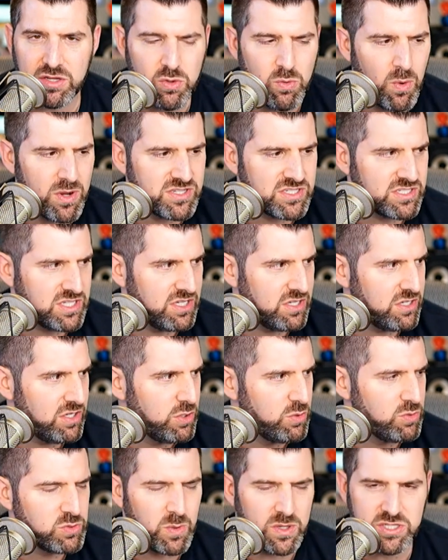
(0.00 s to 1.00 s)
Who wants to
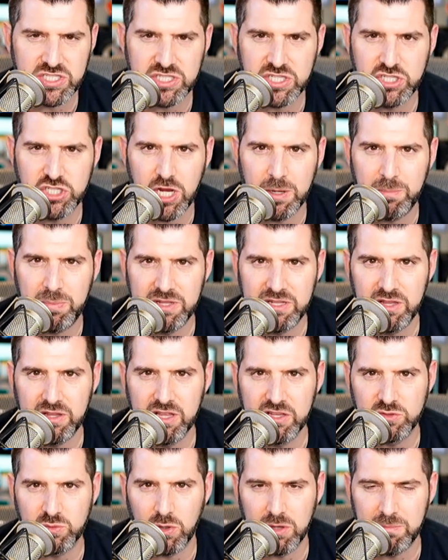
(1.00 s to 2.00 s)
who wants to jump into
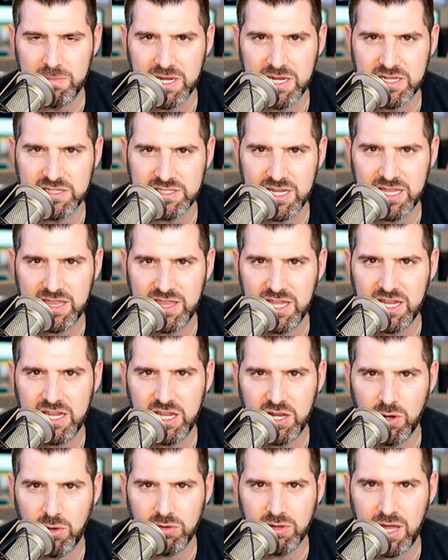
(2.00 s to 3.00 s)
this one? Because I think
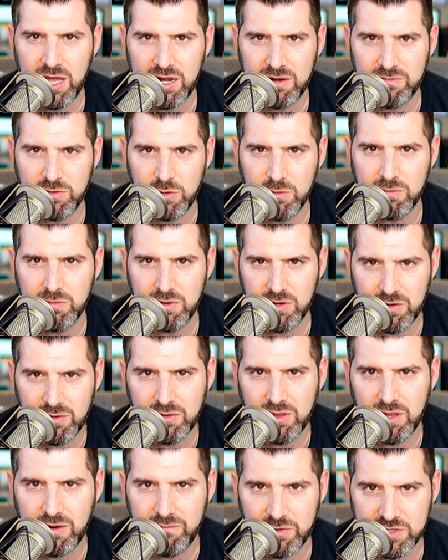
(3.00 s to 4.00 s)
you know a lot of you, you
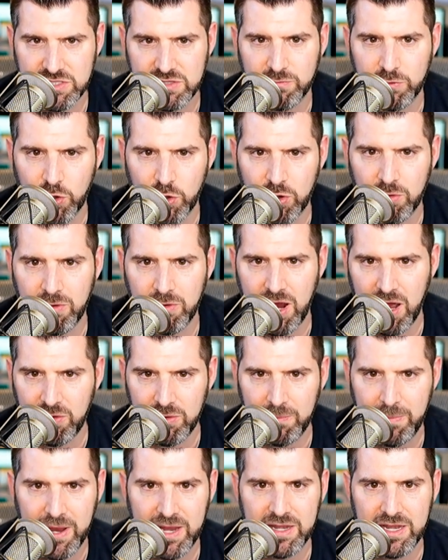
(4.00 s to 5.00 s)
know, a lot of us have heard around
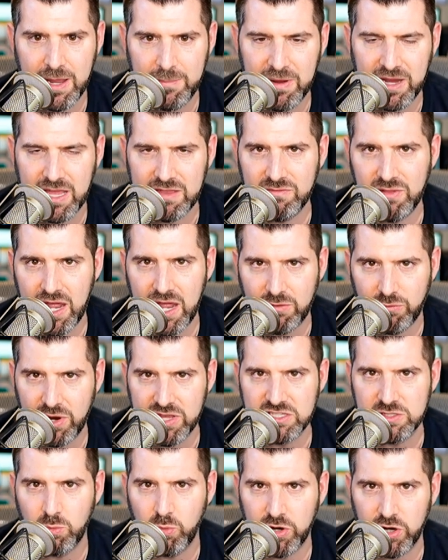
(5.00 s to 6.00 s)
the pandemic had a lot of
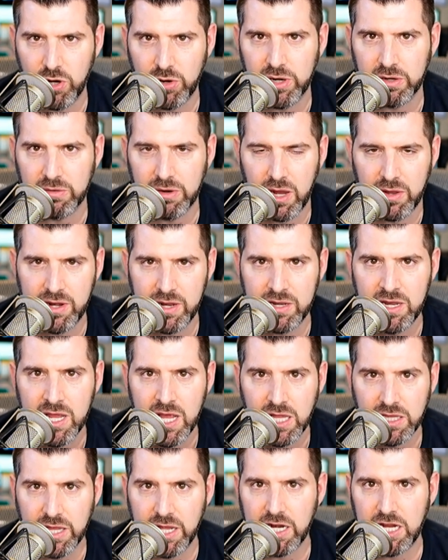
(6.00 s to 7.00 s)
ransomware going around, and
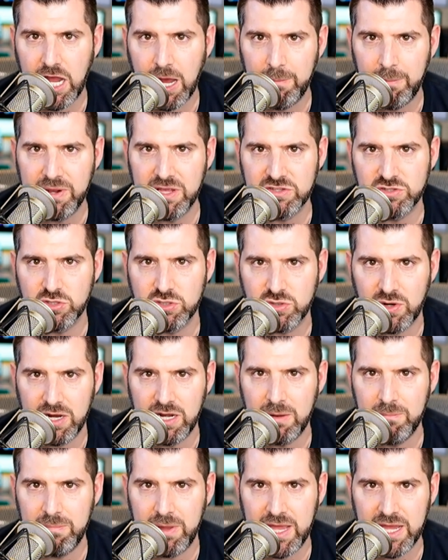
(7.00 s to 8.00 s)
a lot of companies are trying
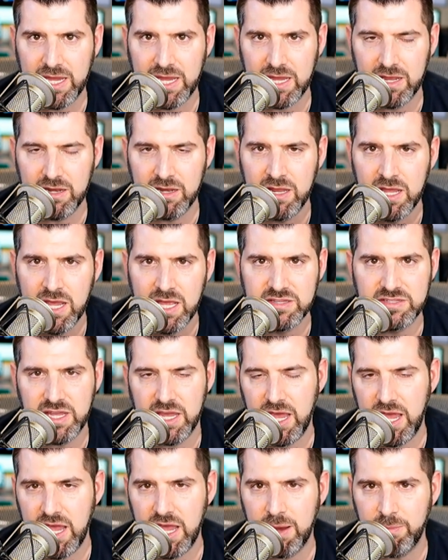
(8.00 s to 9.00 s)
to bank in, say,
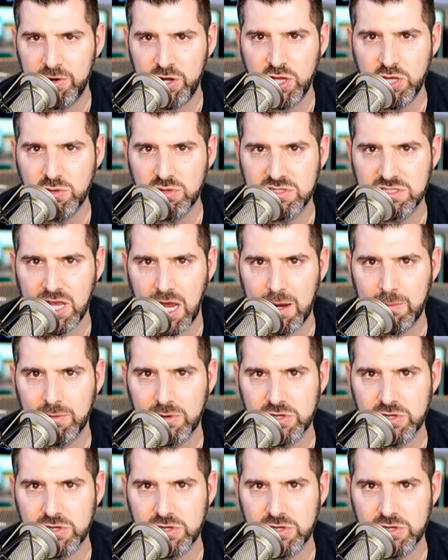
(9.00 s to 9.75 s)
hey, I'm going to use cyber